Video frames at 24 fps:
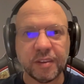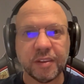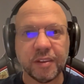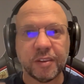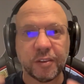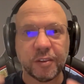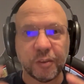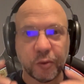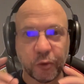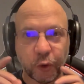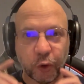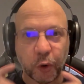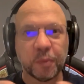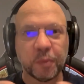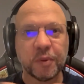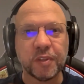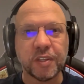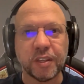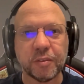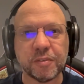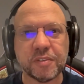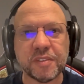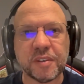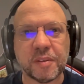drop it into
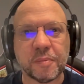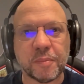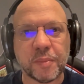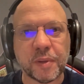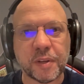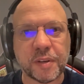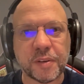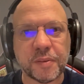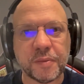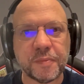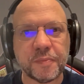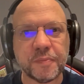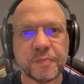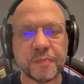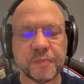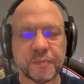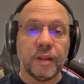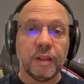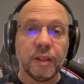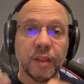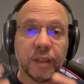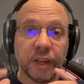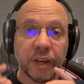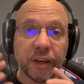simpler.
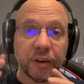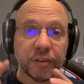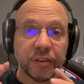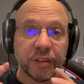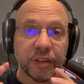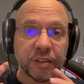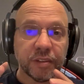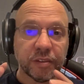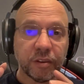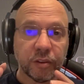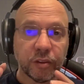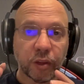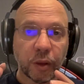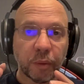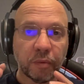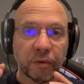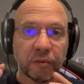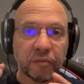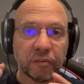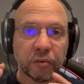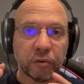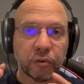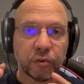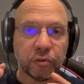Layer this on top of
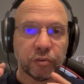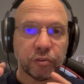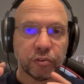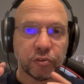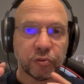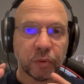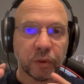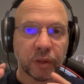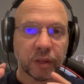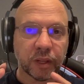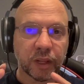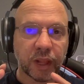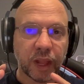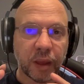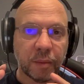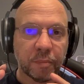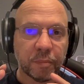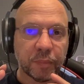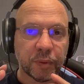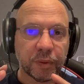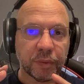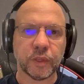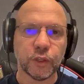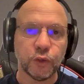your usual clap,
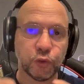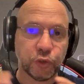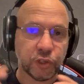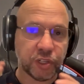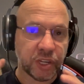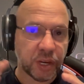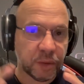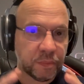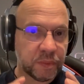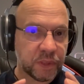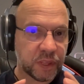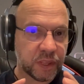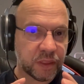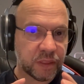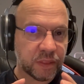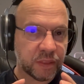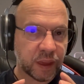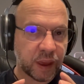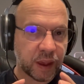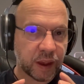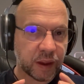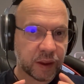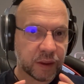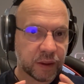you shape the
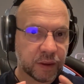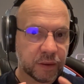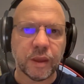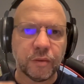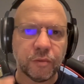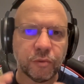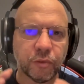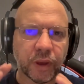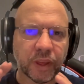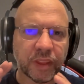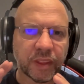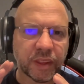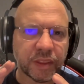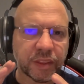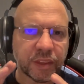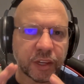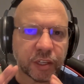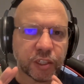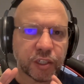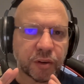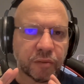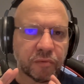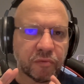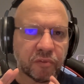attack, you add a
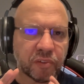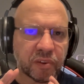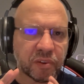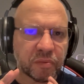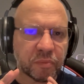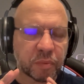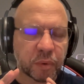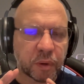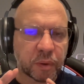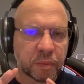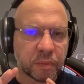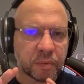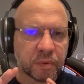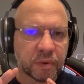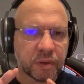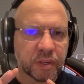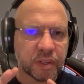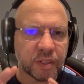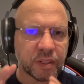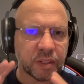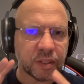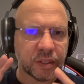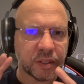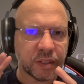touch of reverb,
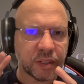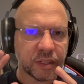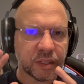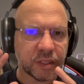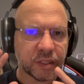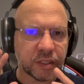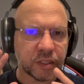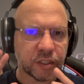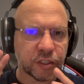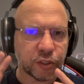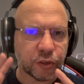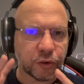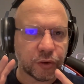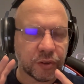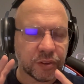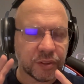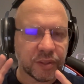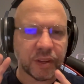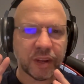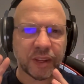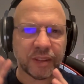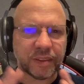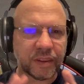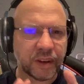short
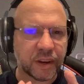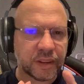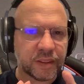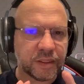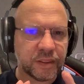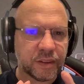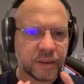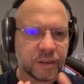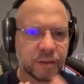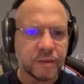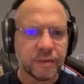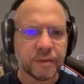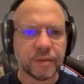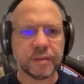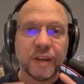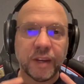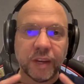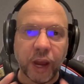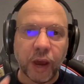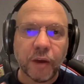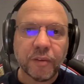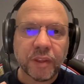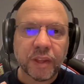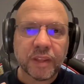and tight.
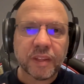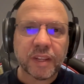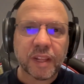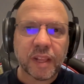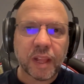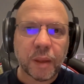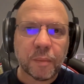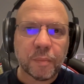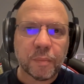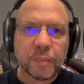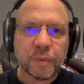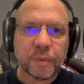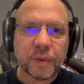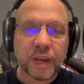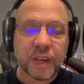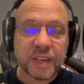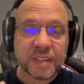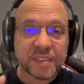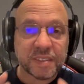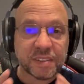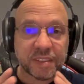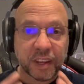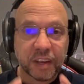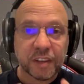Now that clap
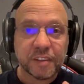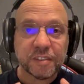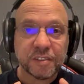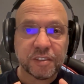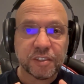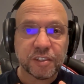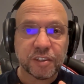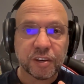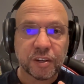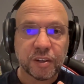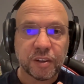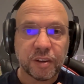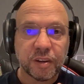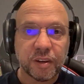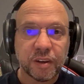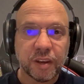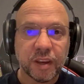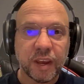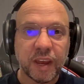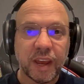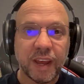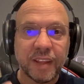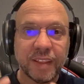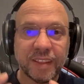has texture,
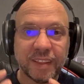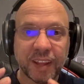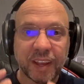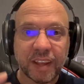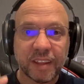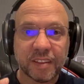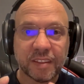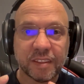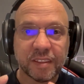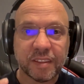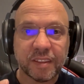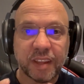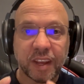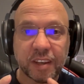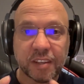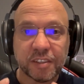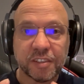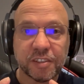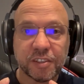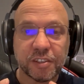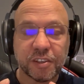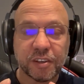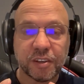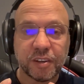and that
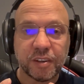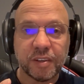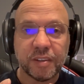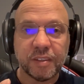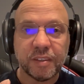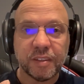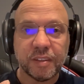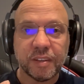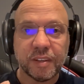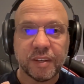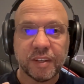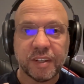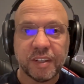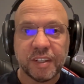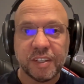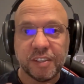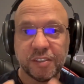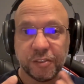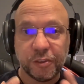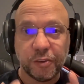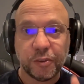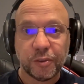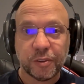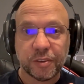texture is
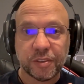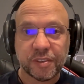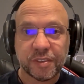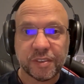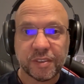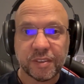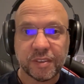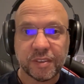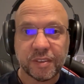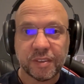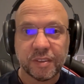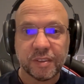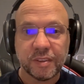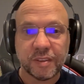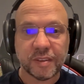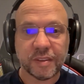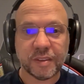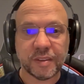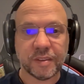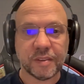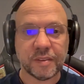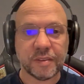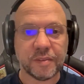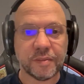yours.
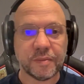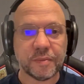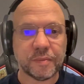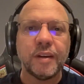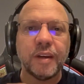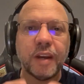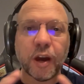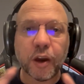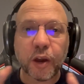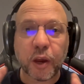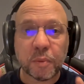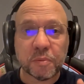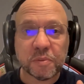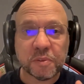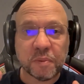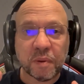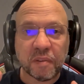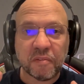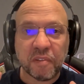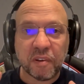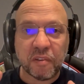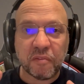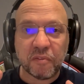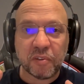Now comes my
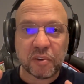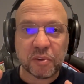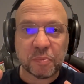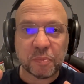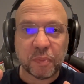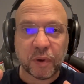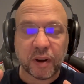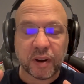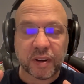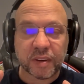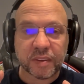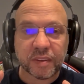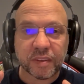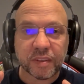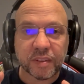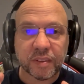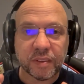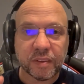favorite part,